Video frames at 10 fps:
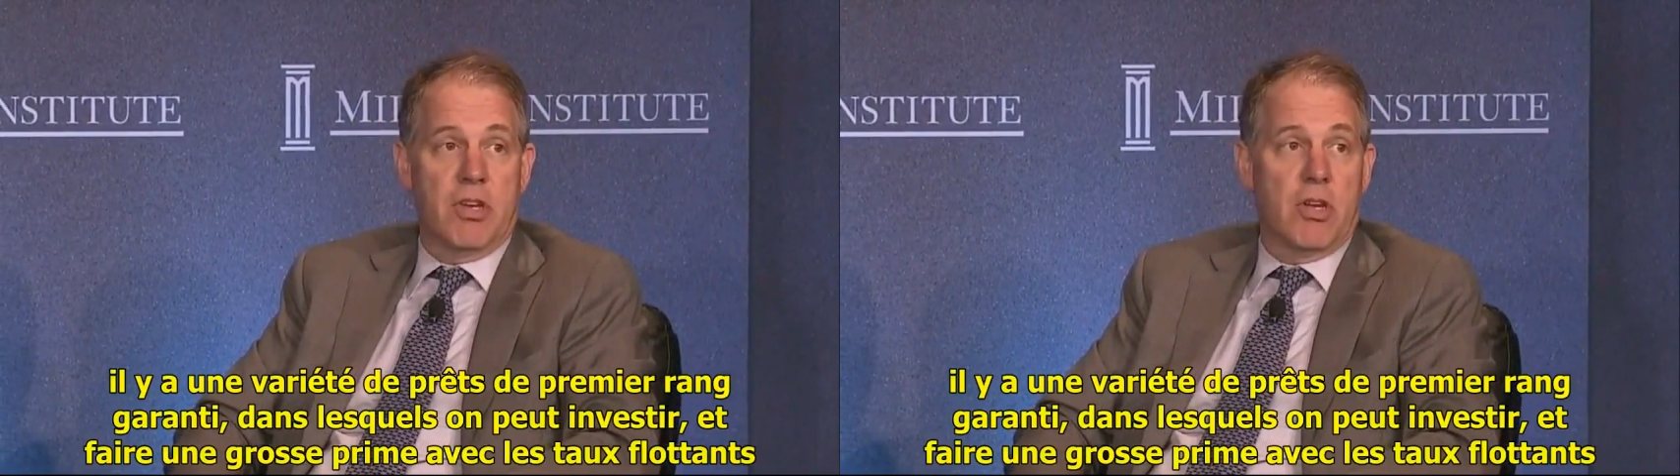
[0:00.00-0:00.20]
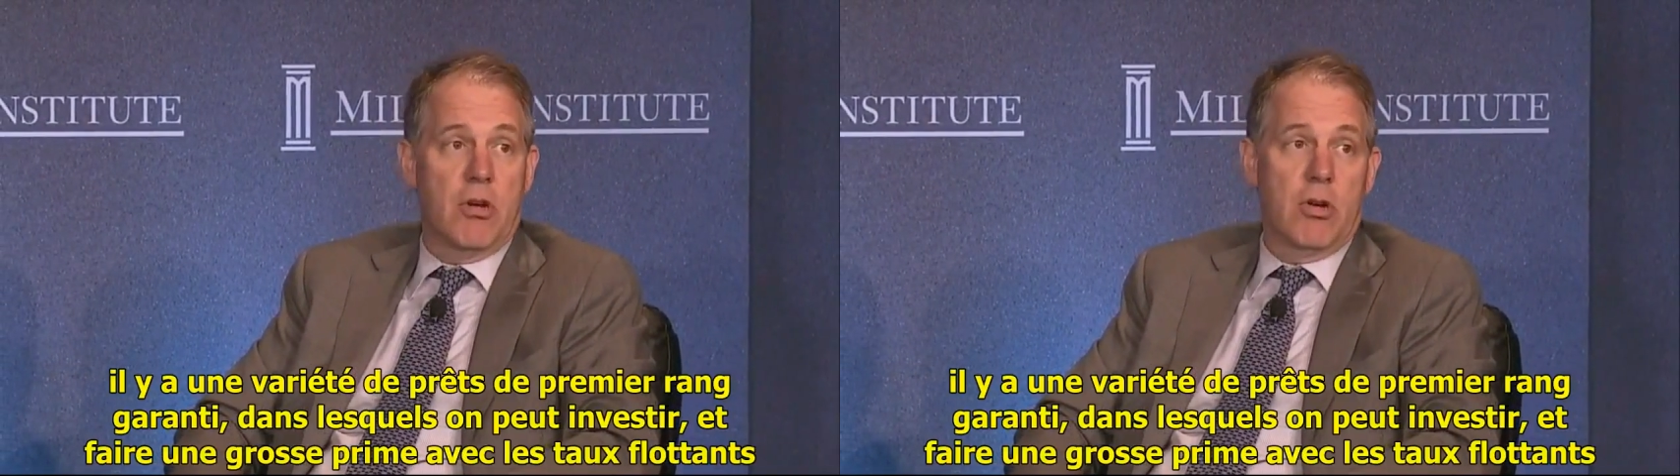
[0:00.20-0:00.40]

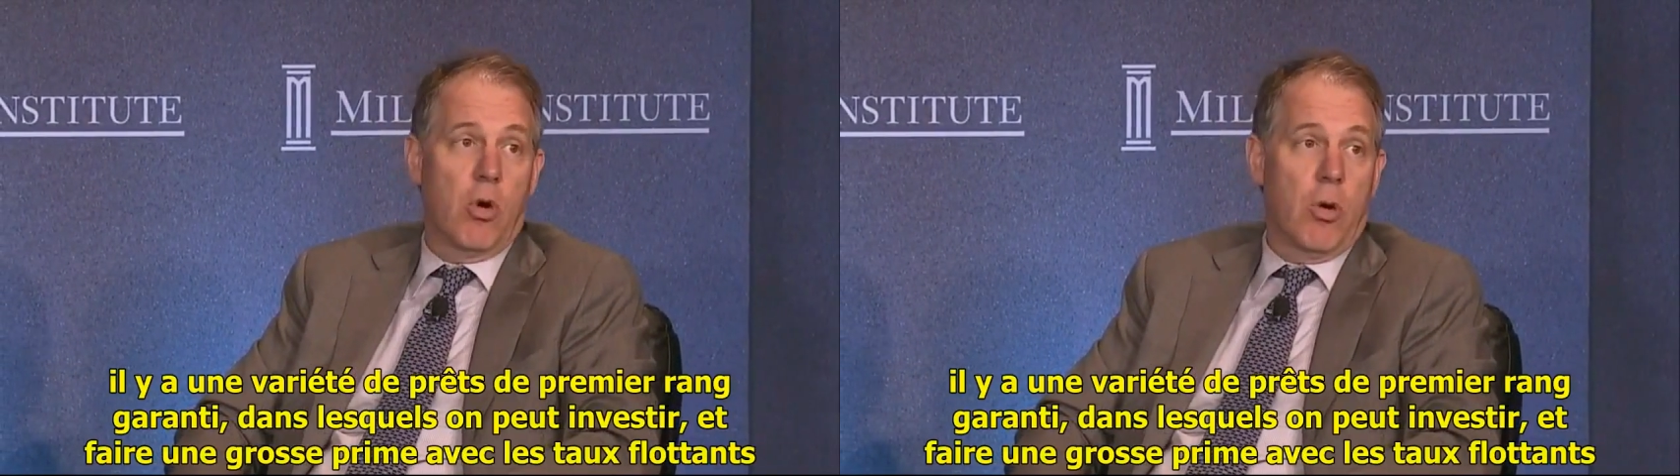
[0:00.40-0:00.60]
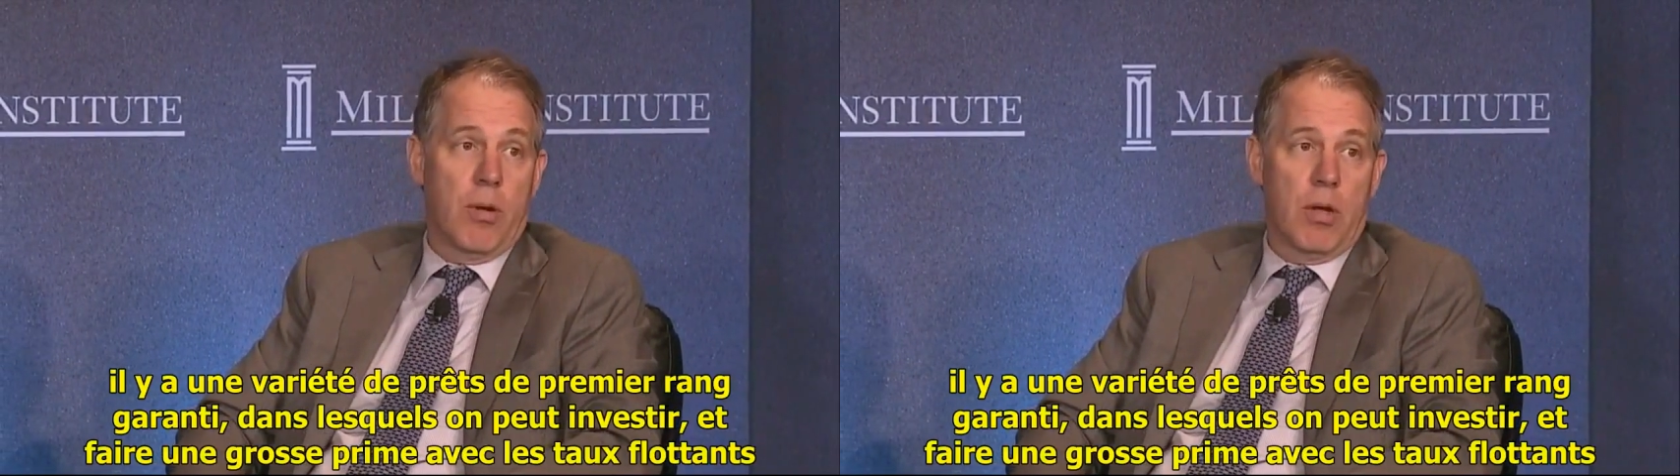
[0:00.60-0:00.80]

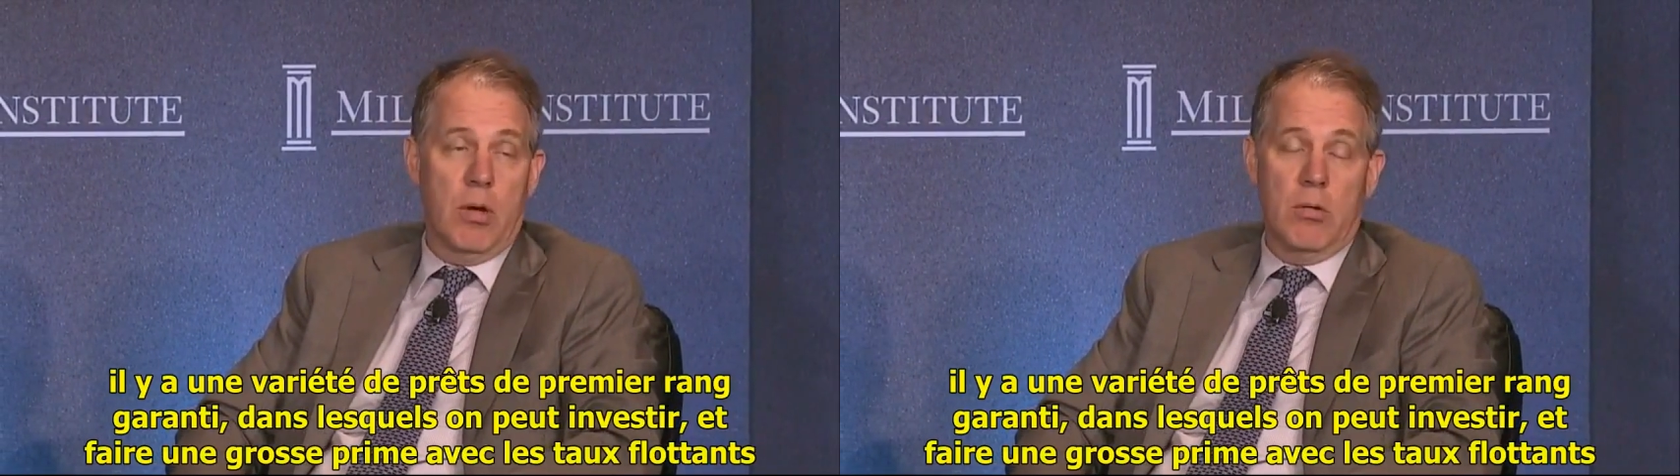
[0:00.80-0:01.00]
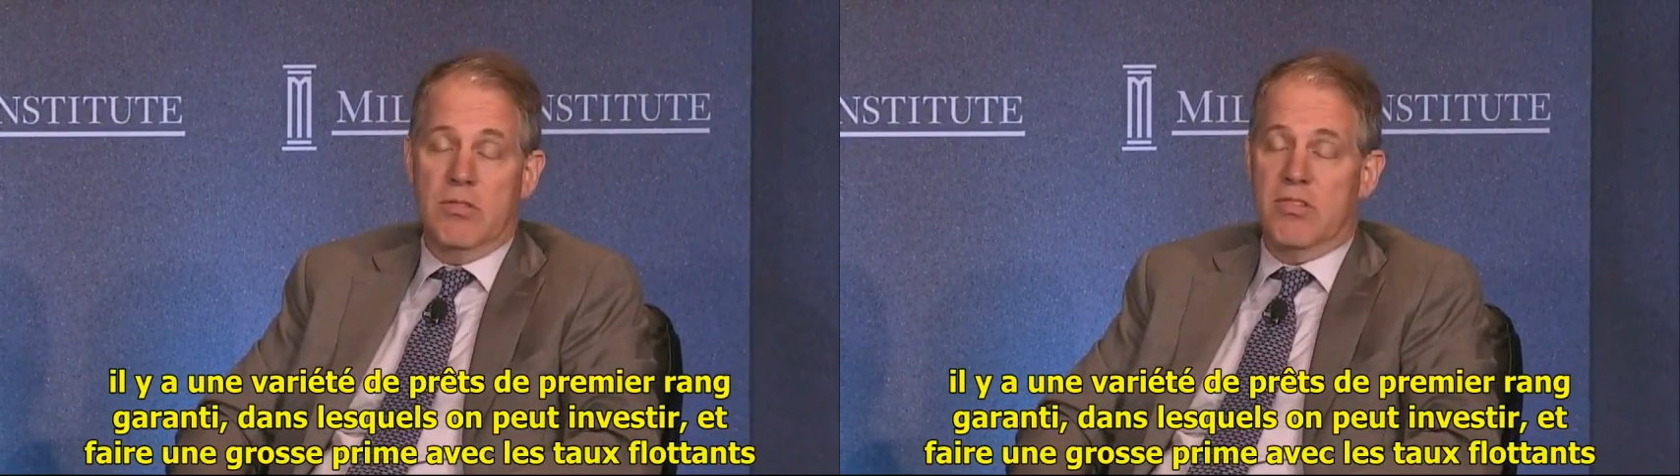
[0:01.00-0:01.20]
secured corporate
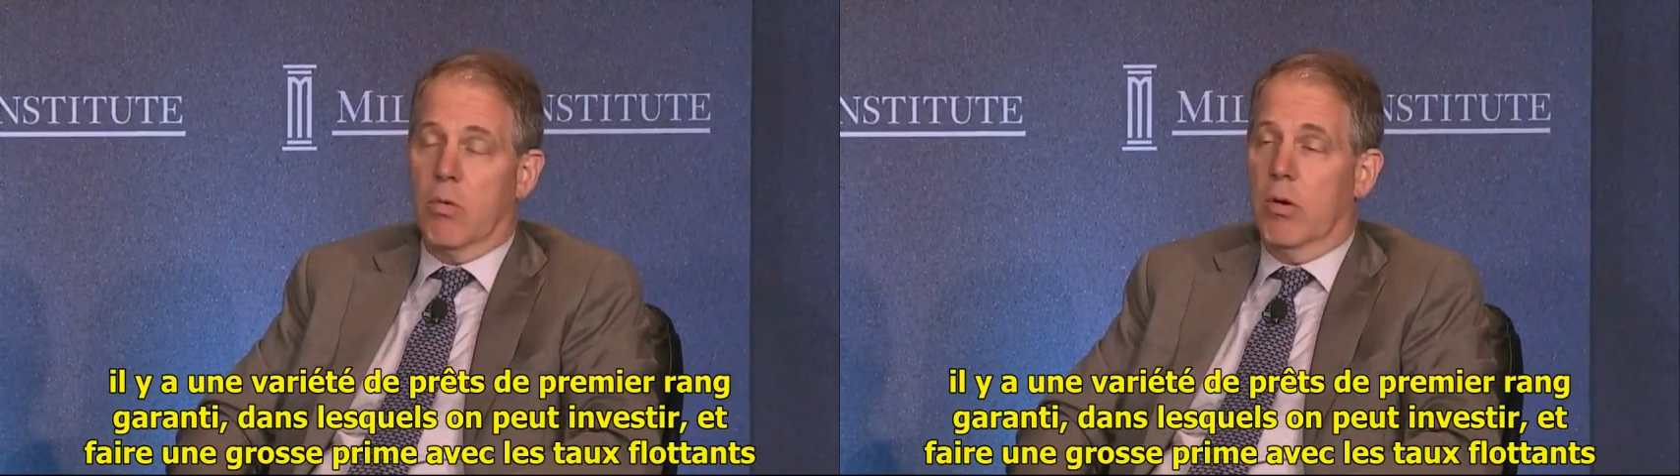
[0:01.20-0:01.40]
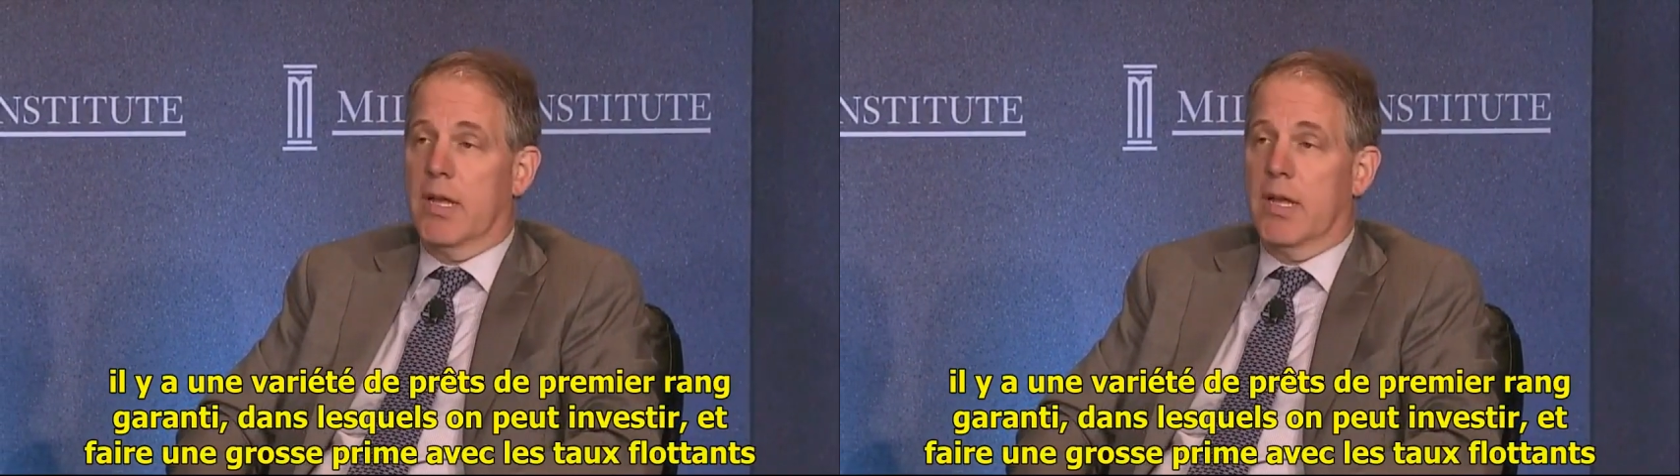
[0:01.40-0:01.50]
loans that